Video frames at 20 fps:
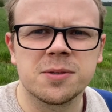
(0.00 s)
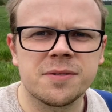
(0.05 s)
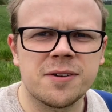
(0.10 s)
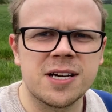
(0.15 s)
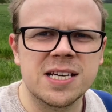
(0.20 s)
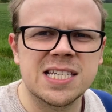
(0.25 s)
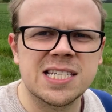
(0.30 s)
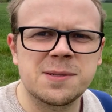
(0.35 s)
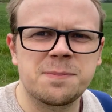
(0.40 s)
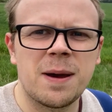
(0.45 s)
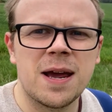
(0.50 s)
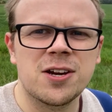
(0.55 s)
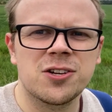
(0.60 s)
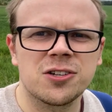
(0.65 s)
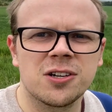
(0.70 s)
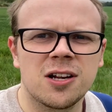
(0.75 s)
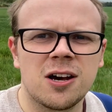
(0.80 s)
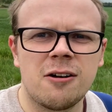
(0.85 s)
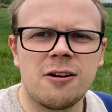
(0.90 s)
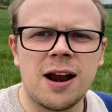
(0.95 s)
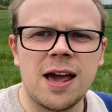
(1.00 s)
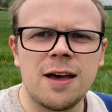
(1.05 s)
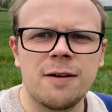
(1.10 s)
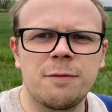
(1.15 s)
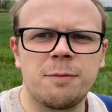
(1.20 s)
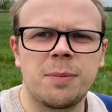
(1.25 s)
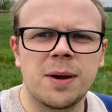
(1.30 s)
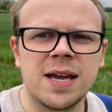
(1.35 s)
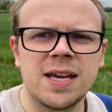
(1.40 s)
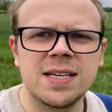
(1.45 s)
a very special
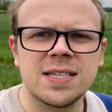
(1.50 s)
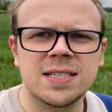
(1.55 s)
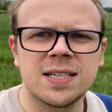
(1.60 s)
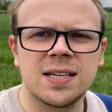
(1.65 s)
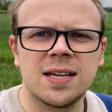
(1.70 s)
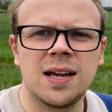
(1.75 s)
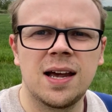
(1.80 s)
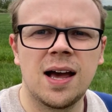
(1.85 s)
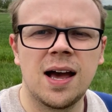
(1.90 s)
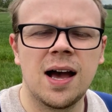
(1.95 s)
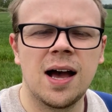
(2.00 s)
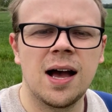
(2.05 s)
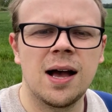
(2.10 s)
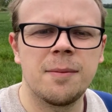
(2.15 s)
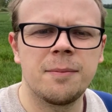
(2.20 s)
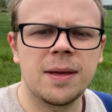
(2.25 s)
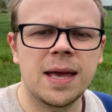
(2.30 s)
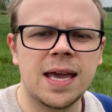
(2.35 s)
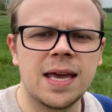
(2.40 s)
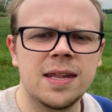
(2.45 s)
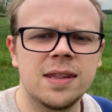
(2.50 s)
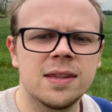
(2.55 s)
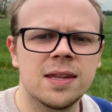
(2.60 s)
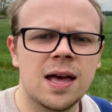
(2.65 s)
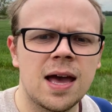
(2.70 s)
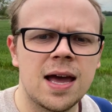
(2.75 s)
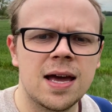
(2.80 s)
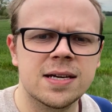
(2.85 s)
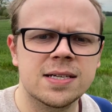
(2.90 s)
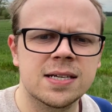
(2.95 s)
RAF base in
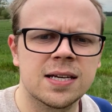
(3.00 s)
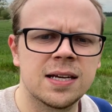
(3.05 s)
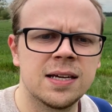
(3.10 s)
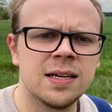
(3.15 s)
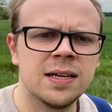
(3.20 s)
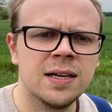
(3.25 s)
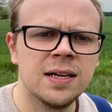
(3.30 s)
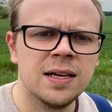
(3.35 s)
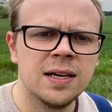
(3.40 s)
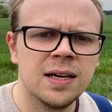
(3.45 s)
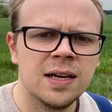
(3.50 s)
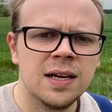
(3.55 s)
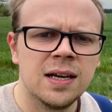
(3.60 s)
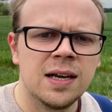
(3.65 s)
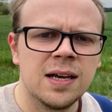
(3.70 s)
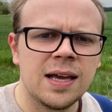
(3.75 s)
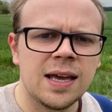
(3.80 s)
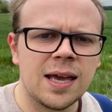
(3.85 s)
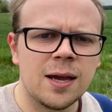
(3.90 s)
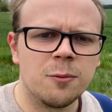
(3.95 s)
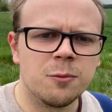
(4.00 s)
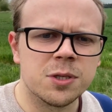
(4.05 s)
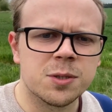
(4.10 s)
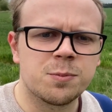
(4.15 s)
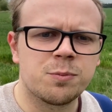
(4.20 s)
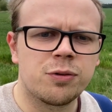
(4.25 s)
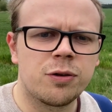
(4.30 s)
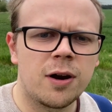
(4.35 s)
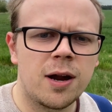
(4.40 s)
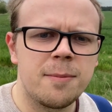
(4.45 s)
that it was
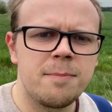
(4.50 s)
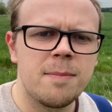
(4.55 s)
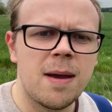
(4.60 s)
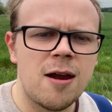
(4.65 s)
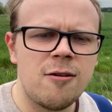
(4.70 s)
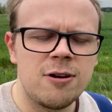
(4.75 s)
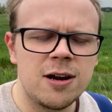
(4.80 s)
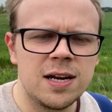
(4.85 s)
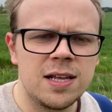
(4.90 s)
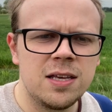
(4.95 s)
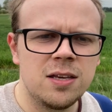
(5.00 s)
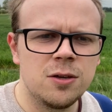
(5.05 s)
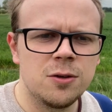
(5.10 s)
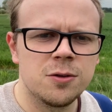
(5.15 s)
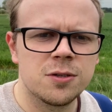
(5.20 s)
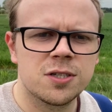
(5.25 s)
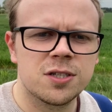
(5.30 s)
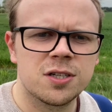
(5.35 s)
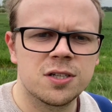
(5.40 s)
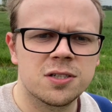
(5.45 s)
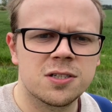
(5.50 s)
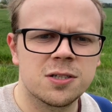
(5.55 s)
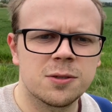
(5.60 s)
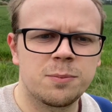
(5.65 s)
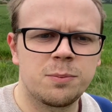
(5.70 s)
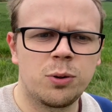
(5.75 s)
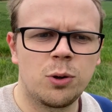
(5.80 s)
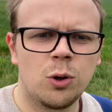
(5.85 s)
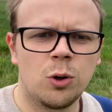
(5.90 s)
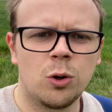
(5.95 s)
primarily used to
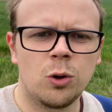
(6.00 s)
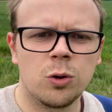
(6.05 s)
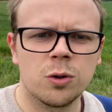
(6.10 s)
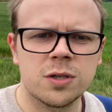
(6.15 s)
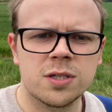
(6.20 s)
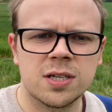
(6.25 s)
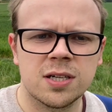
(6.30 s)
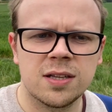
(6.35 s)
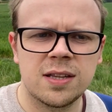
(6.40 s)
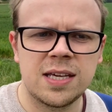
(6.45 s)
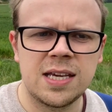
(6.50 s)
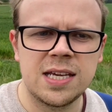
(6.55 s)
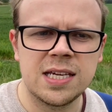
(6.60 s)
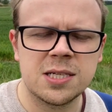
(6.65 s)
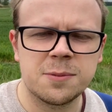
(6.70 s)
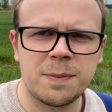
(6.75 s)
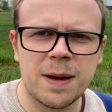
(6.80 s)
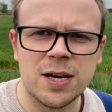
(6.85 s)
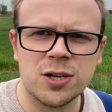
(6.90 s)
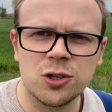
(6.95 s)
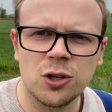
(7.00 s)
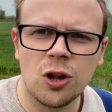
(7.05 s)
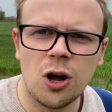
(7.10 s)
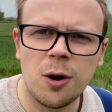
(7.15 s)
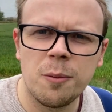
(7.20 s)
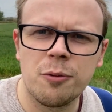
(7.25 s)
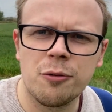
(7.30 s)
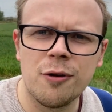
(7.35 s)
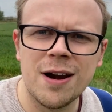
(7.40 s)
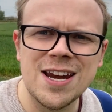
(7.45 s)
support the Special
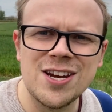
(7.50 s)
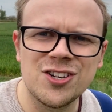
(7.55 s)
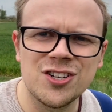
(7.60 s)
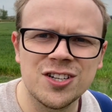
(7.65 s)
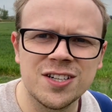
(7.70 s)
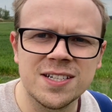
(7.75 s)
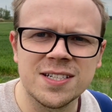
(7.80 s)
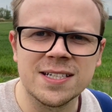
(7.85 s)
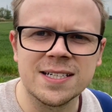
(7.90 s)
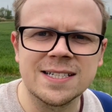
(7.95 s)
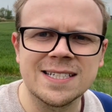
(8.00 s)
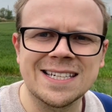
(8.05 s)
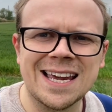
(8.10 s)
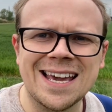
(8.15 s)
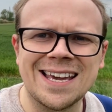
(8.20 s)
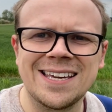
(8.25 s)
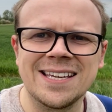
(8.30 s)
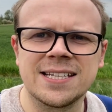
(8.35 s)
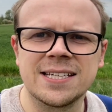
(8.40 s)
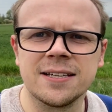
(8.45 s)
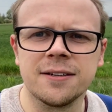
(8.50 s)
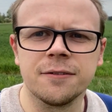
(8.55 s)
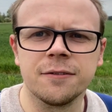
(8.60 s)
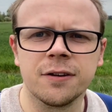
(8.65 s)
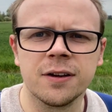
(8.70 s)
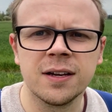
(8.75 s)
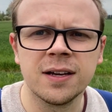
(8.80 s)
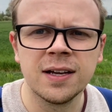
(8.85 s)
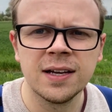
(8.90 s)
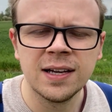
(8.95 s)
Operations
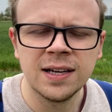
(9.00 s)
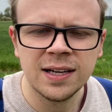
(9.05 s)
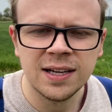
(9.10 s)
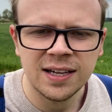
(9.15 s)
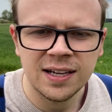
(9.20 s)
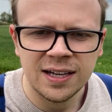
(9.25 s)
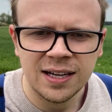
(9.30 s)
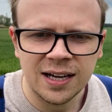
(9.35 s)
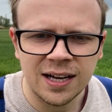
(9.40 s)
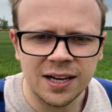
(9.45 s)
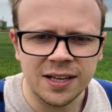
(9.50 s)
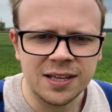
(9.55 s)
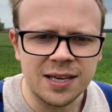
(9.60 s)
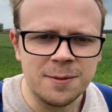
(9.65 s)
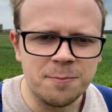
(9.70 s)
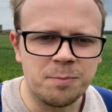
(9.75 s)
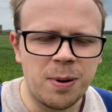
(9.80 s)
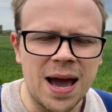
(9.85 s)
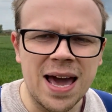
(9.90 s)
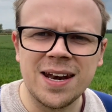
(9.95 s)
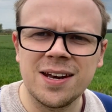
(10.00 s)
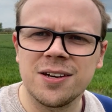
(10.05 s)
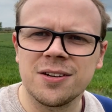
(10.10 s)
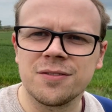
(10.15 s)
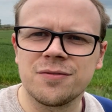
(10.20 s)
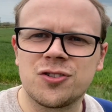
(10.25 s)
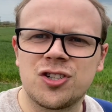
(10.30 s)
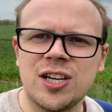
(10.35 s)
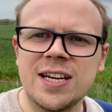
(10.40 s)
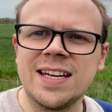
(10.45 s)
Executive, the band
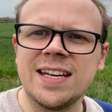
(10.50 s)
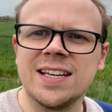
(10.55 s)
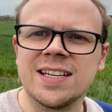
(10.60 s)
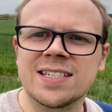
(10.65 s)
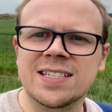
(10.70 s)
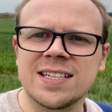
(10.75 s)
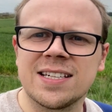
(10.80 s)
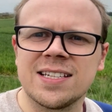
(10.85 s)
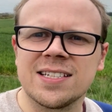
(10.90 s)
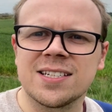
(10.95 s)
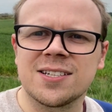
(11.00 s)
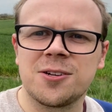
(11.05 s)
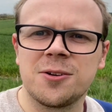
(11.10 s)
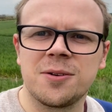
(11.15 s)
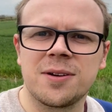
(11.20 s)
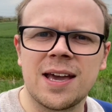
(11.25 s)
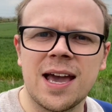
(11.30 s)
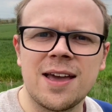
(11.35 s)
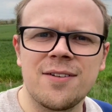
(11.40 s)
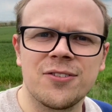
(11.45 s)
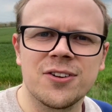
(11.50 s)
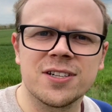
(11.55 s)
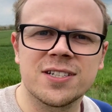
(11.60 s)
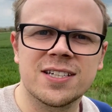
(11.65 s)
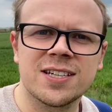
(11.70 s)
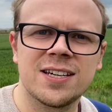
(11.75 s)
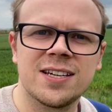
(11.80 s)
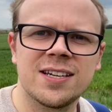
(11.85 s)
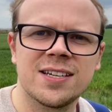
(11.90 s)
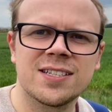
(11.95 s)
of geniuses who gave
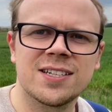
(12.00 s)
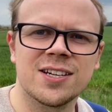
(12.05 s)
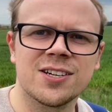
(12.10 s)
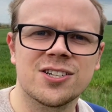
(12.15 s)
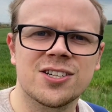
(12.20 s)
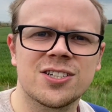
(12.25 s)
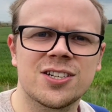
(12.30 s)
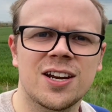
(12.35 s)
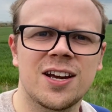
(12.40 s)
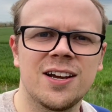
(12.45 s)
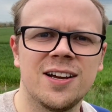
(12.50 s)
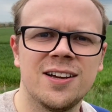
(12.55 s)
us such